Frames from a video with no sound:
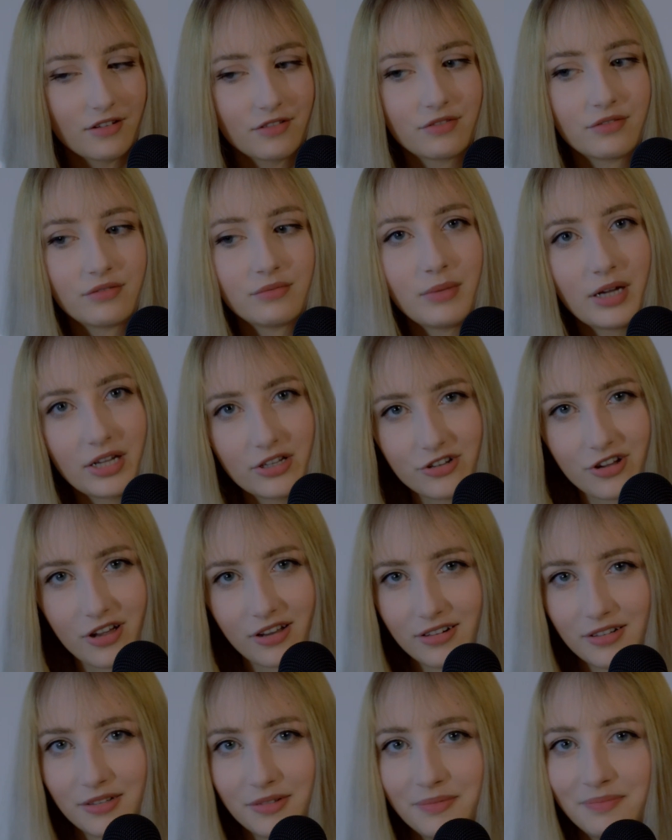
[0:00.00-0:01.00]
have my
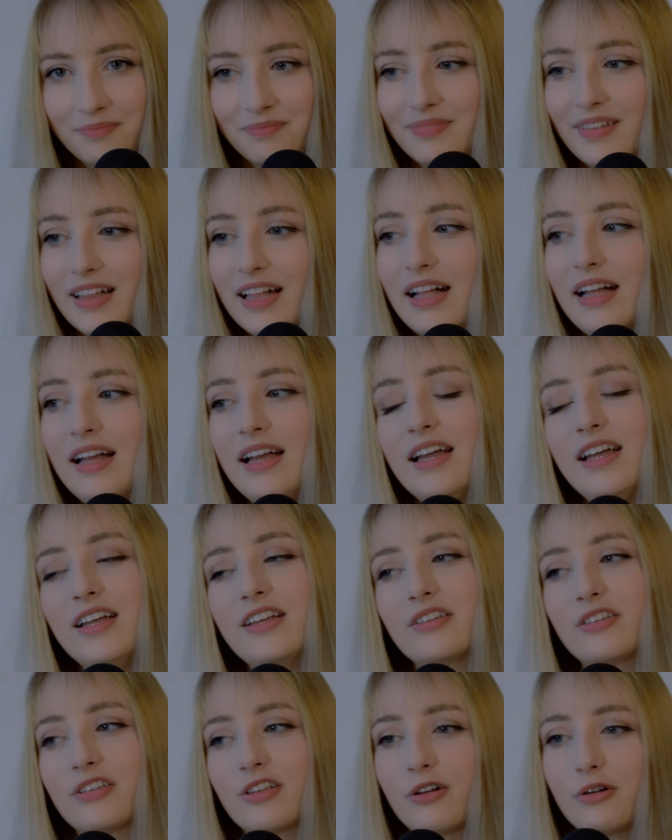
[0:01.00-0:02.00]
channel.
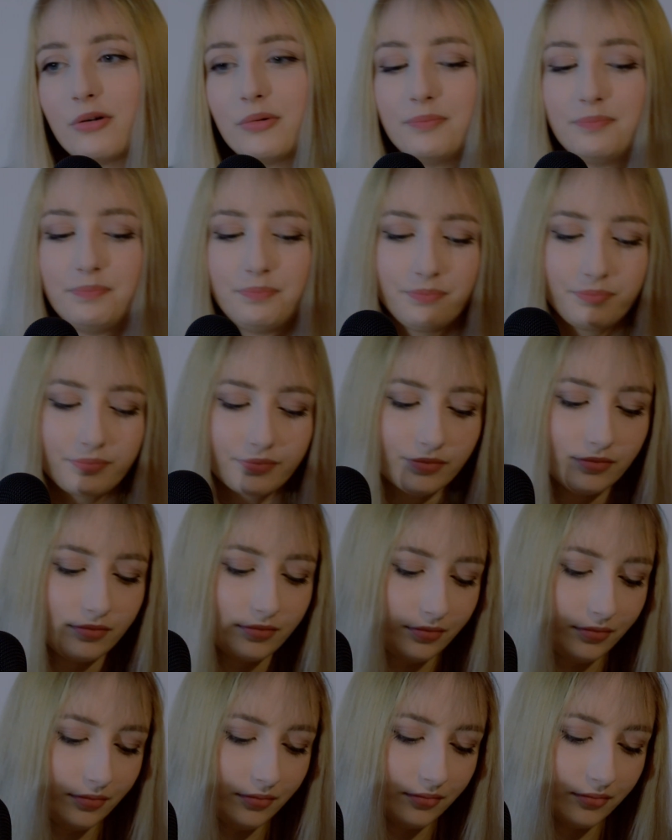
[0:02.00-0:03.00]
So
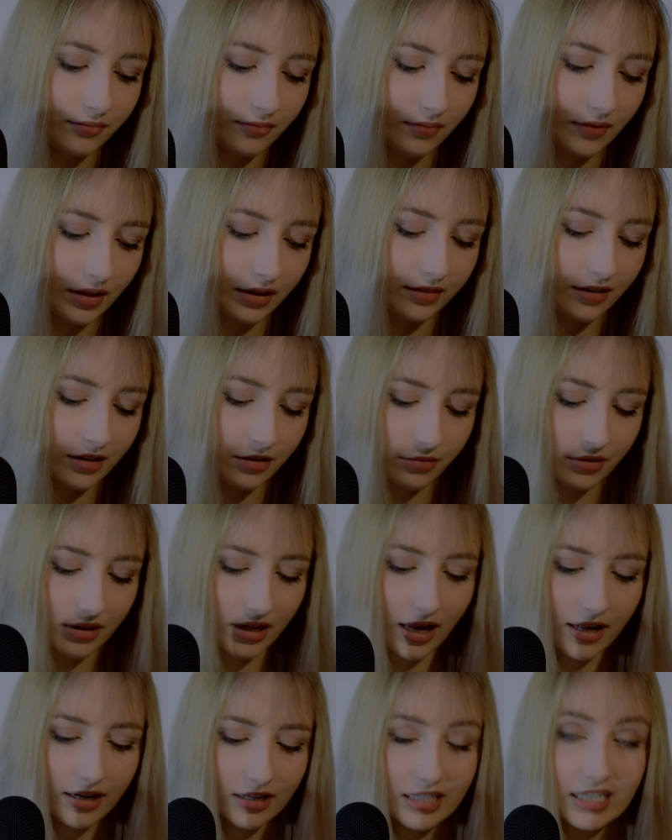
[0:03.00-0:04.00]
this will
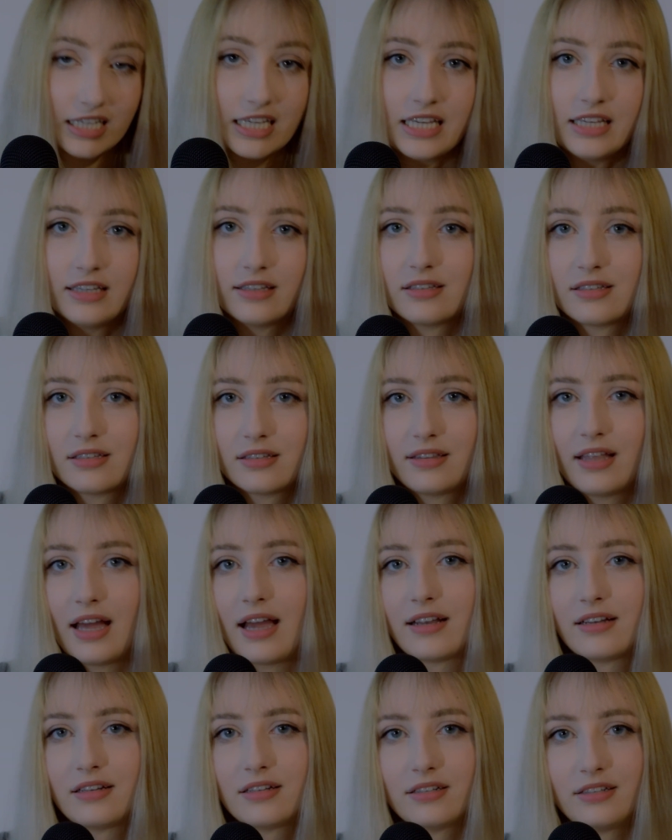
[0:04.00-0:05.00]
kind of ease
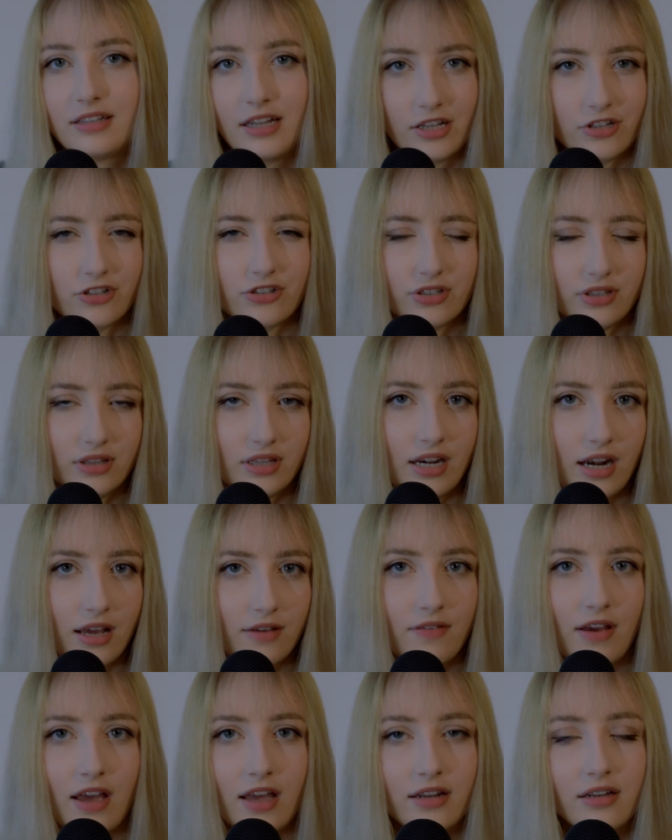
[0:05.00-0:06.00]
that tension that
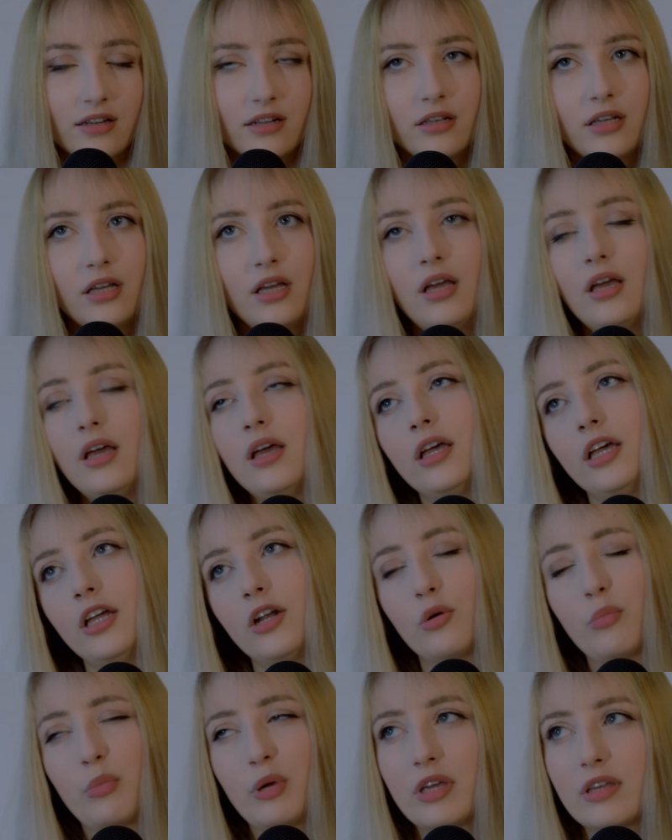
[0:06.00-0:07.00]
I've had, you
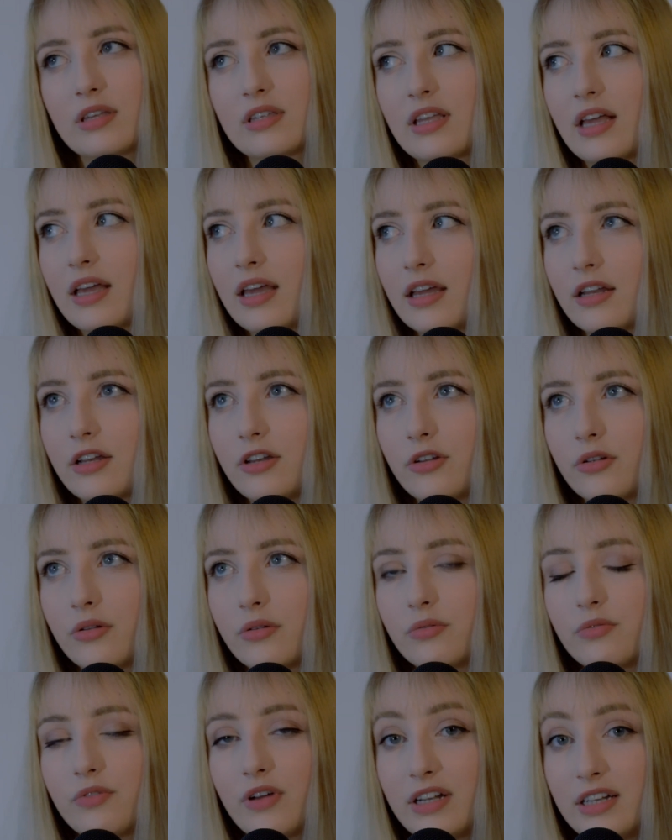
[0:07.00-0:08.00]
know, because I had
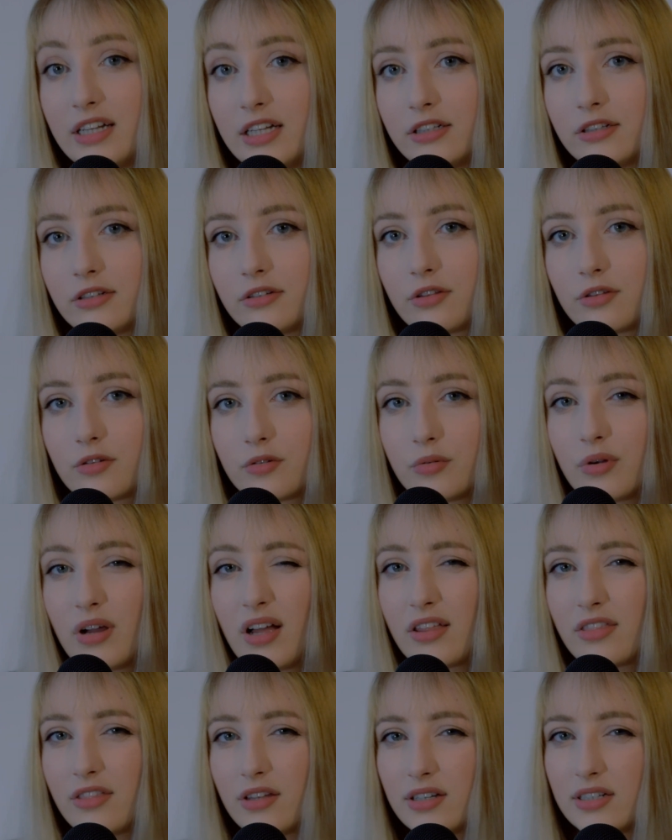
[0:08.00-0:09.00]
to fund it through
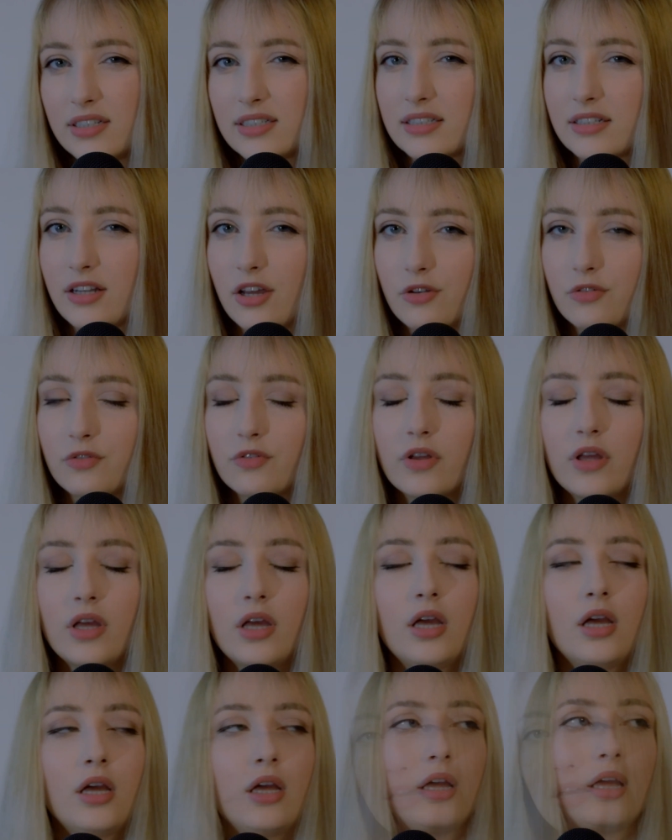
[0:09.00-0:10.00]
other stuff.
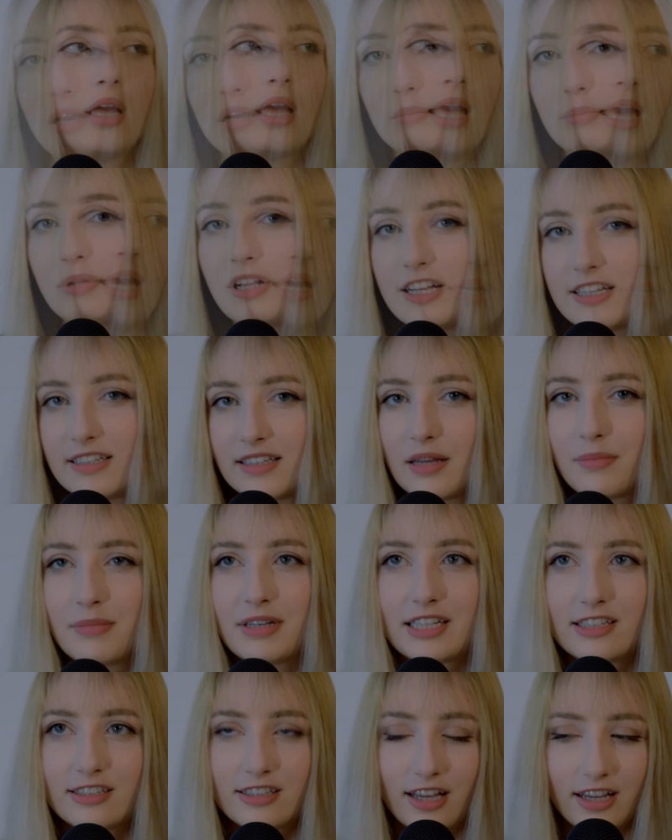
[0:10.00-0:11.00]
Plus, I'm
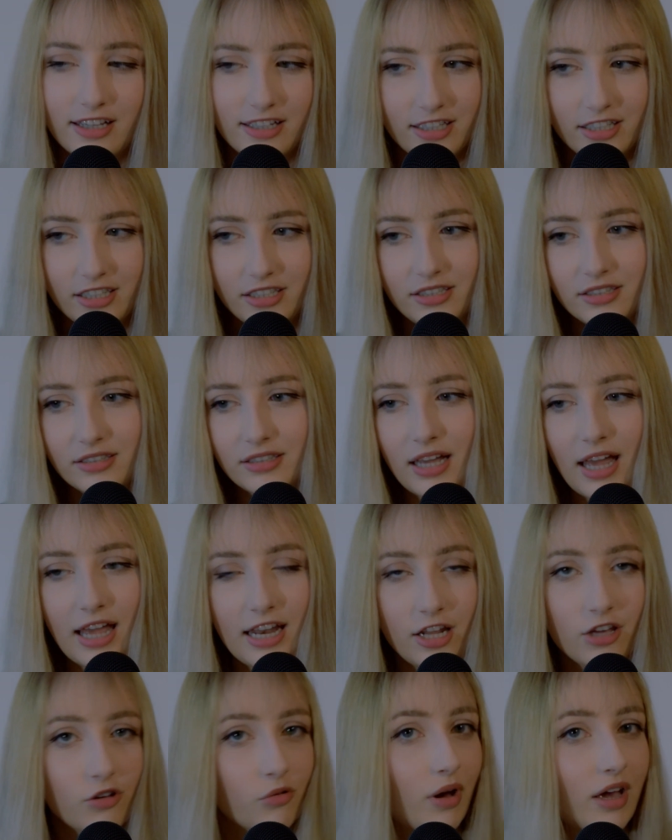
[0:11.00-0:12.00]
excited
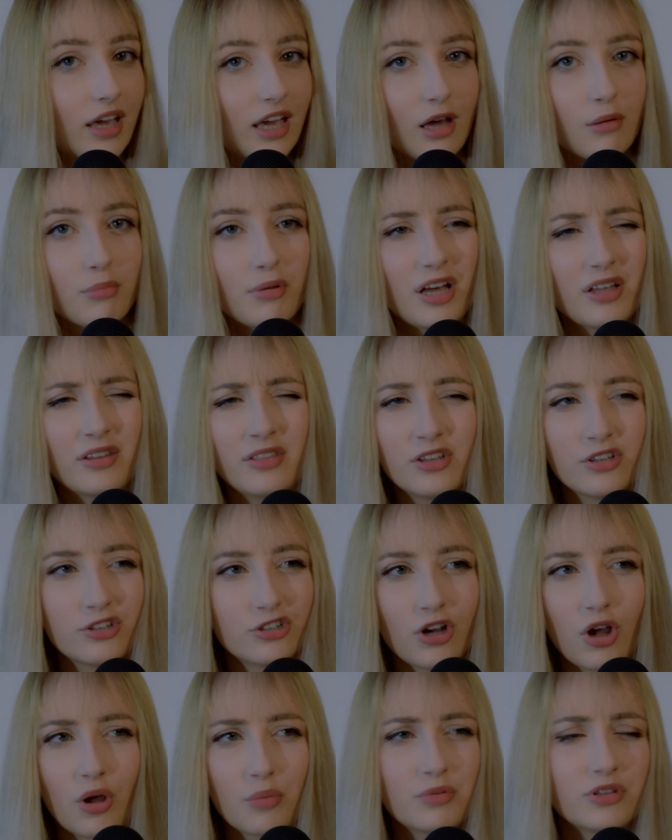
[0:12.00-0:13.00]
anyway about the
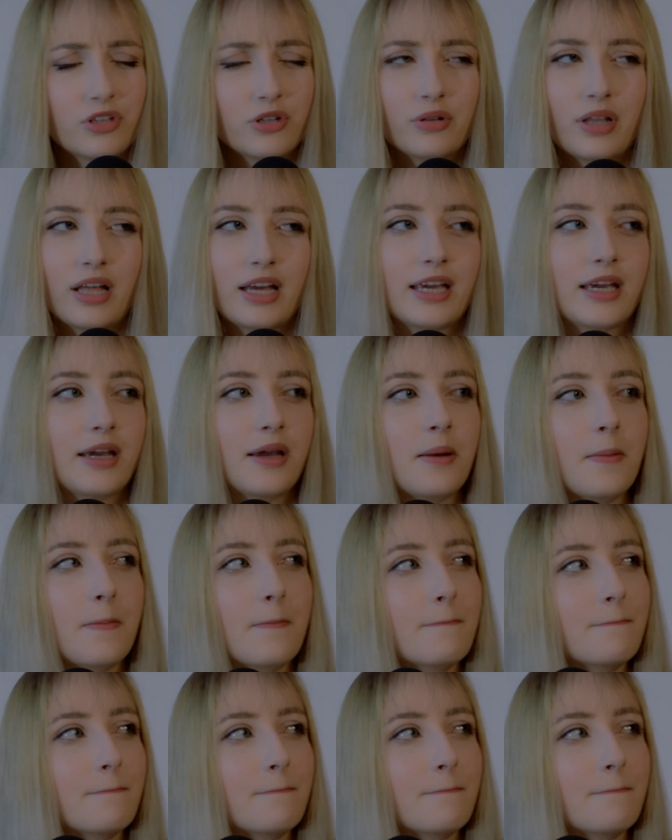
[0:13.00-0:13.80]
job, so, like,